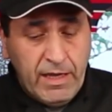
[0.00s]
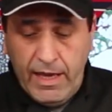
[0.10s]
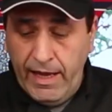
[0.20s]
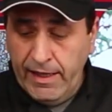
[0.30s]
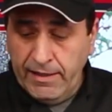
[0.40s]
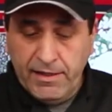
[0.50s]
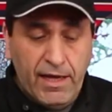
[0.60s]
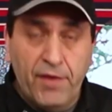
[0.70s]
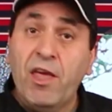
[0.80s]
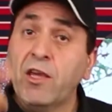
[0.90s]
And
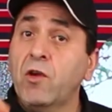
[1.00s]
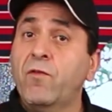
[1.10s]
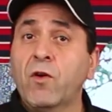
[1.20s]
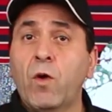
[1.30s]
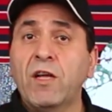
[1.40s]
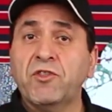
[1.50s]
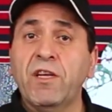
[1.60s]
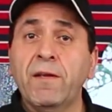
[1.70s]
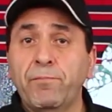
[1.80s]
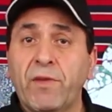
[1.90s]
thank you for
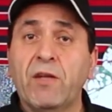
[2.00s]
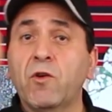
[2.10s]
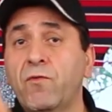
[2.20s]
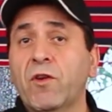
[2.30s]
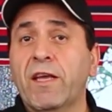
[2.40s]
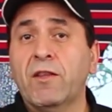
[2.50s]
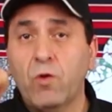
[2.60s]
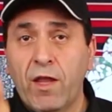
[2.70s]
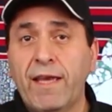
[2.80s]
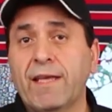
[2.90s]
watching. And don't forget
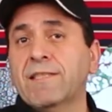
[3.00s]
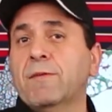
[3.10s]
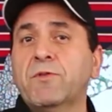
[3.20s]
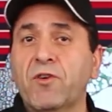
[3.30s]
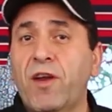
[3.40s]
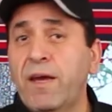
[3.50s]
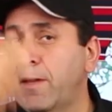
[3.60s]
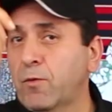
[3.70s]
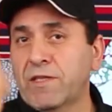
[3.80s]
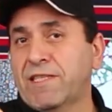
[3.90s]
to like and subscribe.
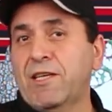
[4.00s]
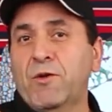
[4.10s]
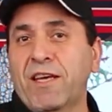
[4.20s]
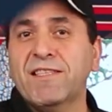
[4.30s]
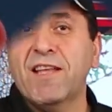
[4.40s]
And we'll see you next